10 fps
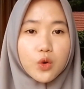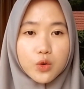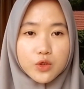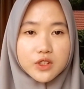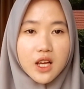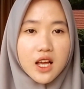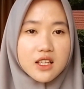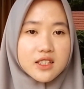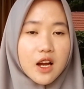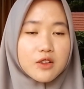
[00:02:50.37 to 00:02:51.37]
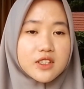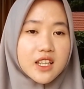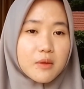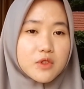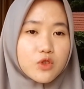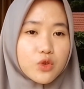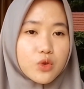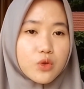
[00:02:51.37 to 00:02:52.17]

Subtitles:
whose sound seems to